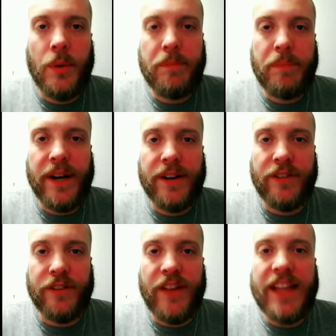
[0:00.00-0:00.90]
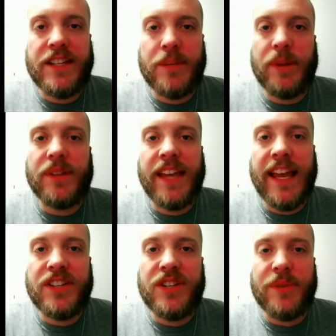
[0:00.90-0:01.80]
What part of a vegetable
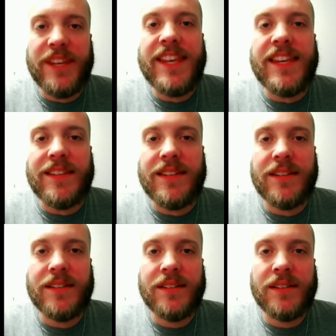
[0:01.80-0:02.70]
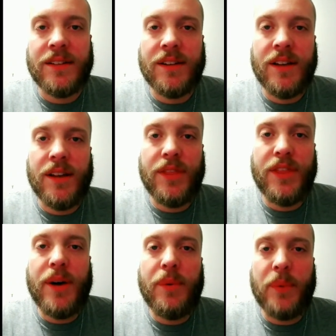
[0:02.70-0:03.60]
can't you eat?
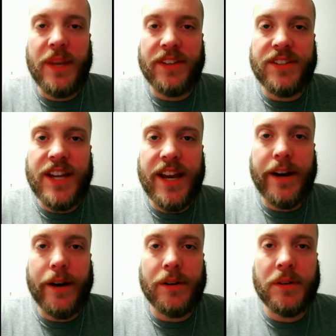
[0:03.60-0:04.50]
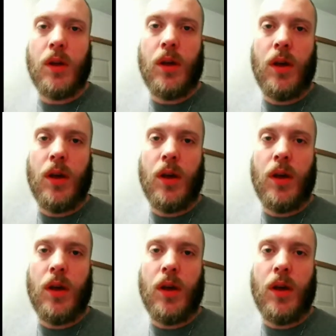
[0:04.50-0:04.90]
The wheelchair.